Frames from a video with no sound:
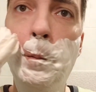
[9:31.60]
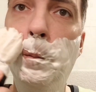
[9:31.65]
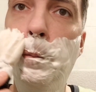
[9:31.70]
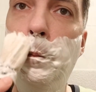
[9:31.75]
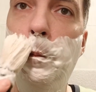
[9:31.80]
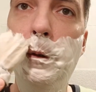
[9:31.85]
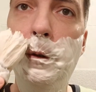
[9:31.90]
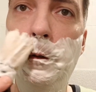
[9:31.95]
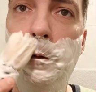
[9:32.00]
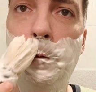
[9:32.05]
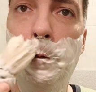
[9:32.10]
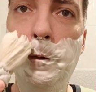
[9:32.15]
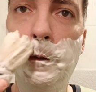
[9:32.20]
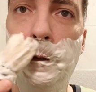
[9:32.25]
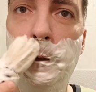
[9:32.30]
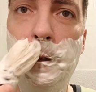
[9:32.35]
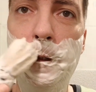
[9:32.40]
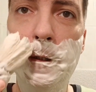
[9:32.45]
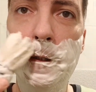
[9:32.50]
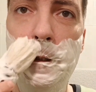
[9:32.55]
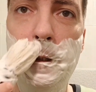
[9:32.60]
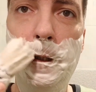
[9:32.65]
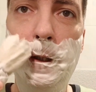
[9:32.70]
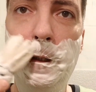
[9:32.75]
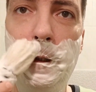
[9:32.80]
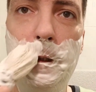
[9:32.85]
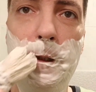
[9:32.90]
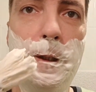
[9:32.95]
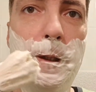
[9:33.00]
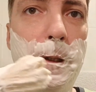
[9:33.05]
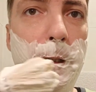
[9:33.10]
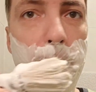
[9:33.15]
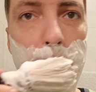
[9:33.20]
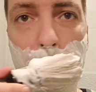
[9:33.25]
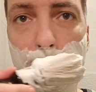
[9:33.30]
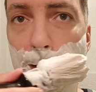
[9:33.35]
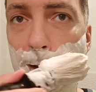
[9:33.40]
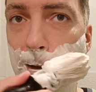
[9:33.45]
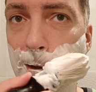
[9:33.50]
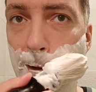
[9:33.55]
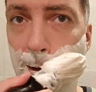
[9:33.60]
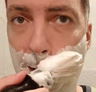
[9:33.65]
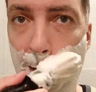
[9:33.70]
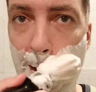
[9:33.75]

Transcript: between the skin and the